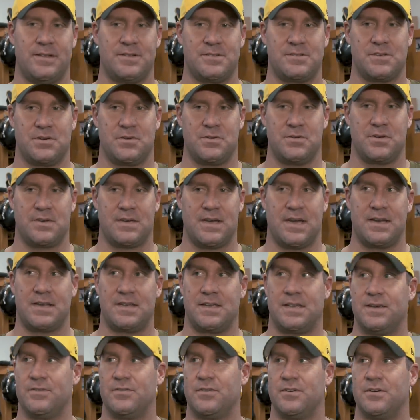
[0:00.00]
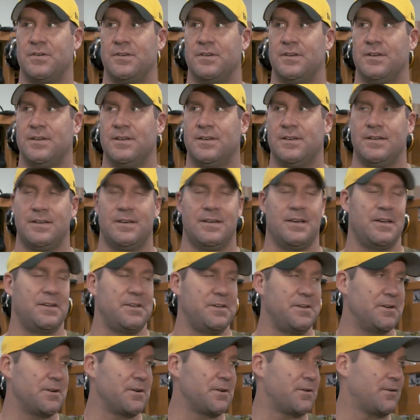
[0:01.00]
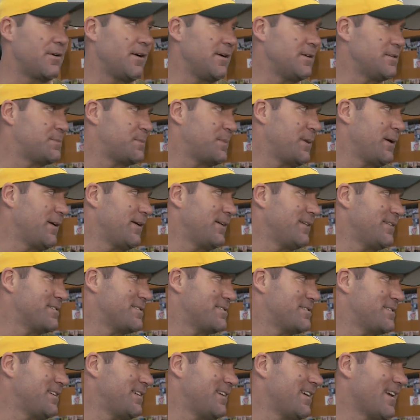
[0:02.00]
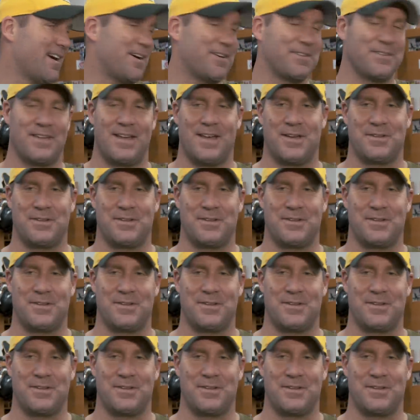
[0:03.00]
And so you kind of give a, a year grace period to see how,